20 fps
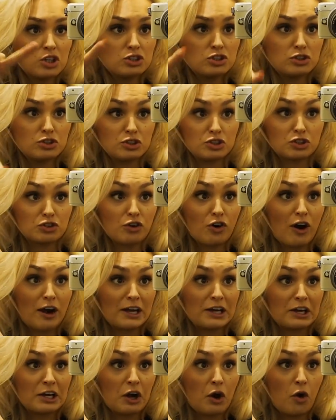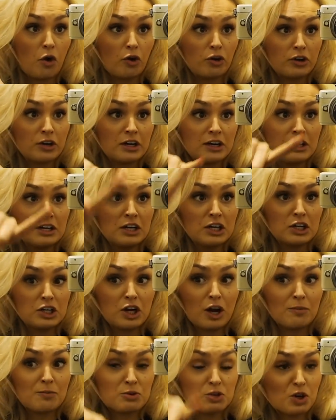do the trying on
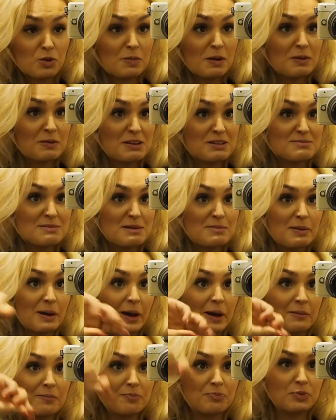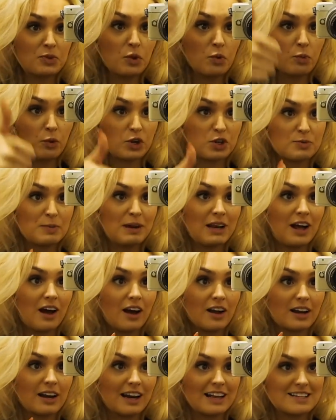come shopping with me bit. Wish me
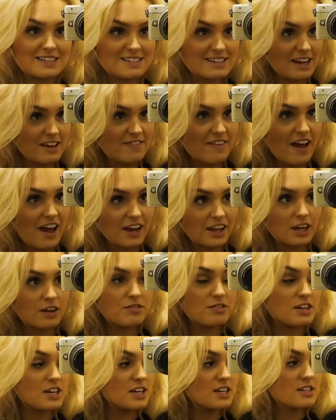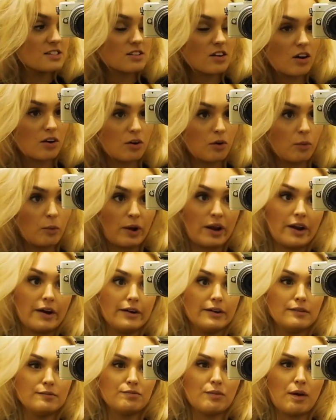luck. Let's see if any of these are a winner.
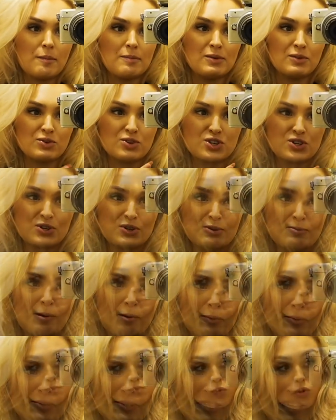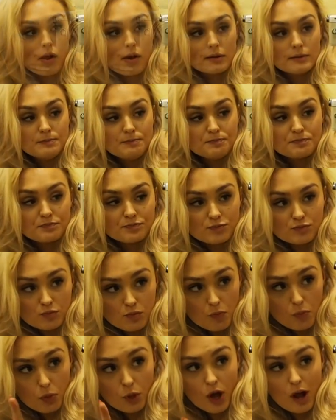I'm not sure, but we'll
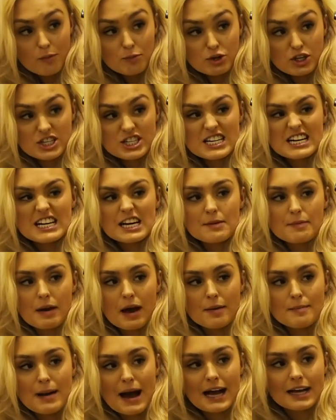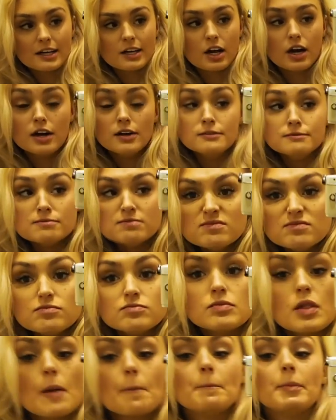see. I'm just eating a bit of mango,
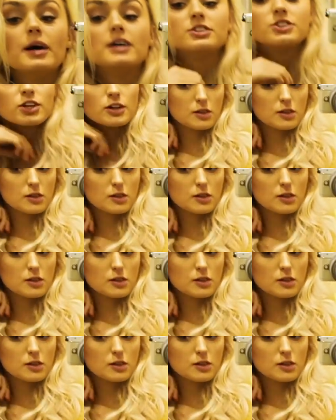but